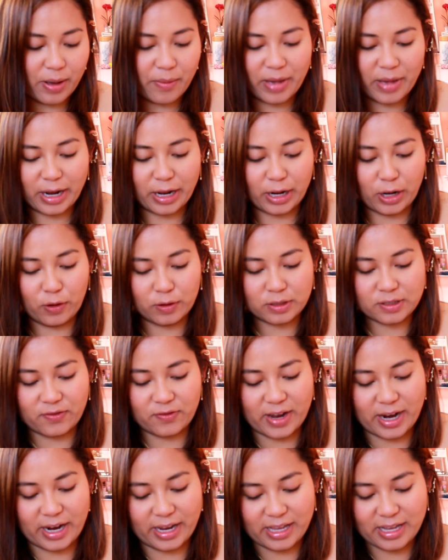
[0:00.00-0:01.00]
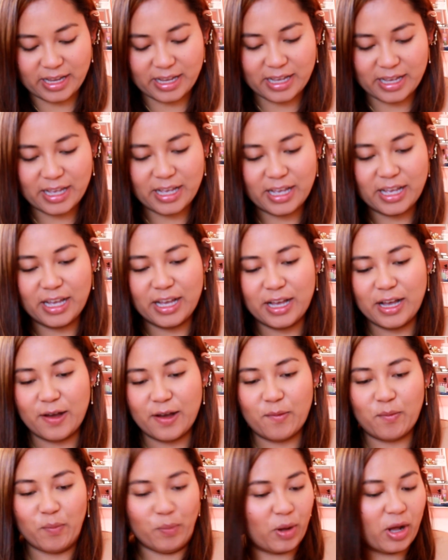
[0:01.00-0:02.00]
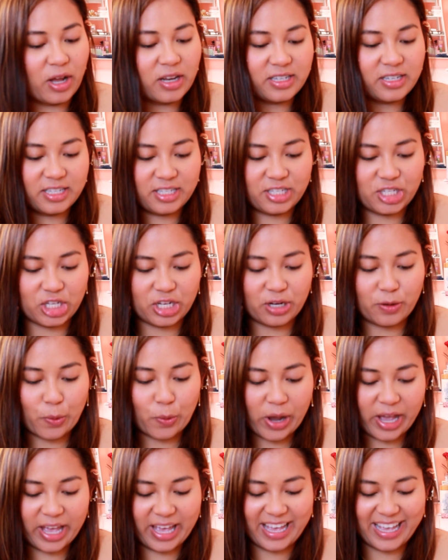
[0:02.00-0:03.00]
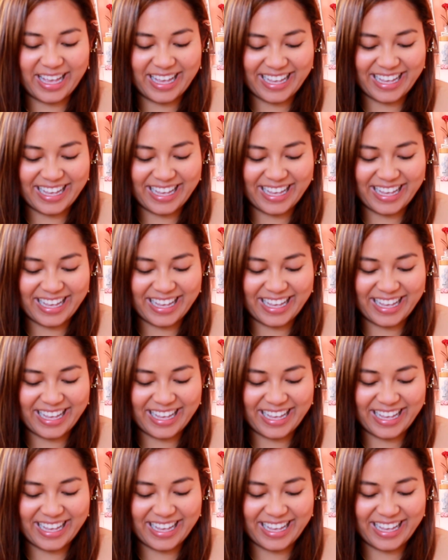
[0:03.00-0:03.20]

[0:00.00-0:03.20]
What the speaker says: but it looks very bondage in a way.